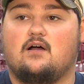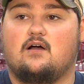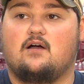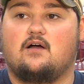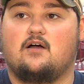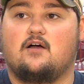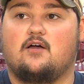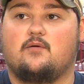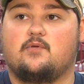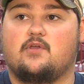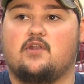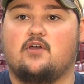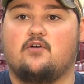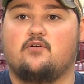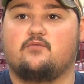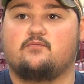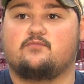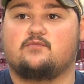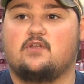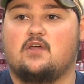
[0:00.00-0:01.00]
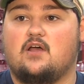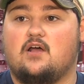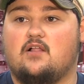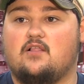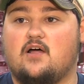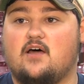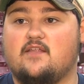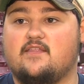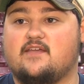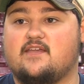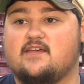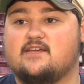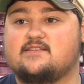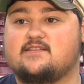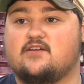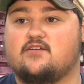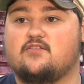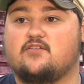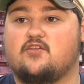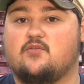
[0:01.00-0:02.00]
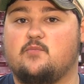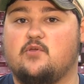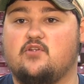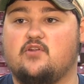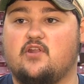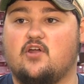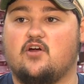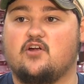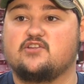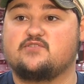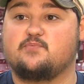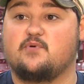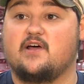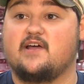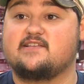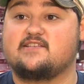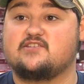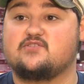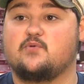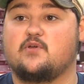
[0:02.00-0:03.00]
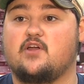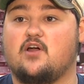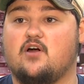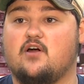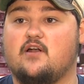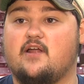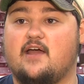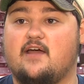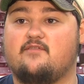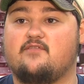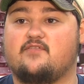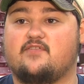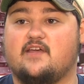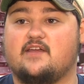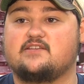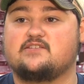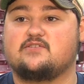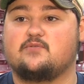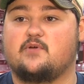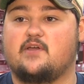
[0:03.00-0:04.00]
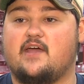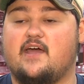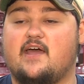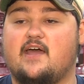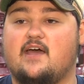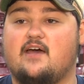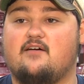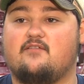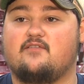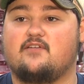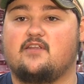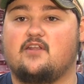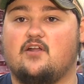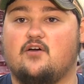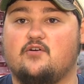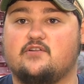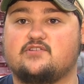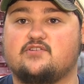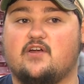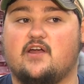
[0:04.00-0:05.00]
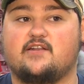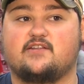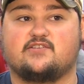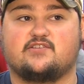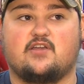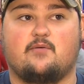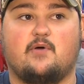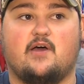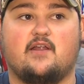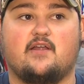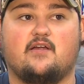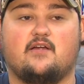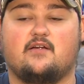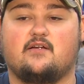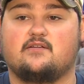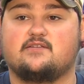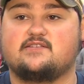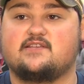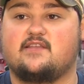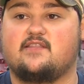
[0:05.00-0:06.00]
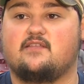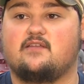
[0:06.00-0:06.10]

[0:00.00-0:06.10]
Um, you know, a lot of the kids here in the community aren't as blessed as we are to have the things that we have, and you know, it's great to just come out here and see